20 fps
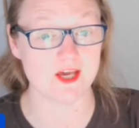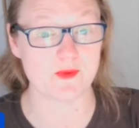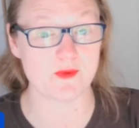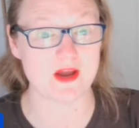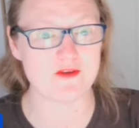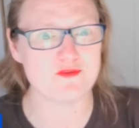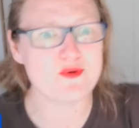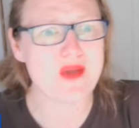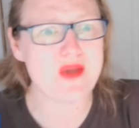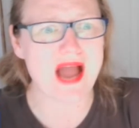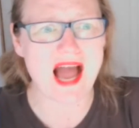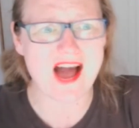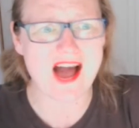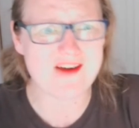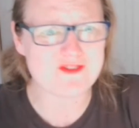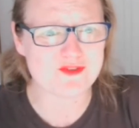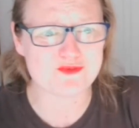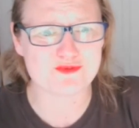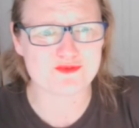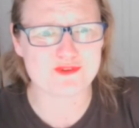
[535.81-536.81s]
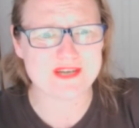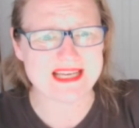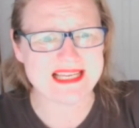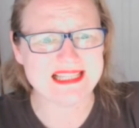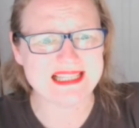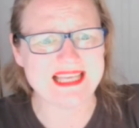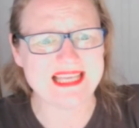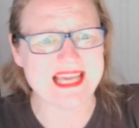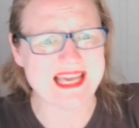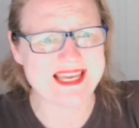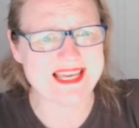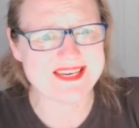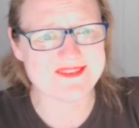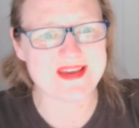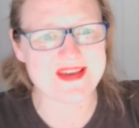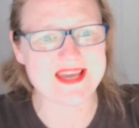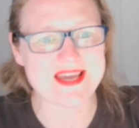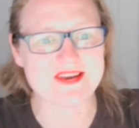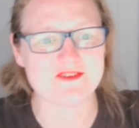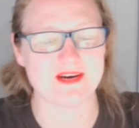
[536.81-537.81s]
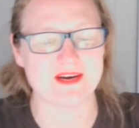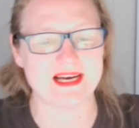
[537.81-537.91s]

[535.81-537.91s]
where if you have a really innovative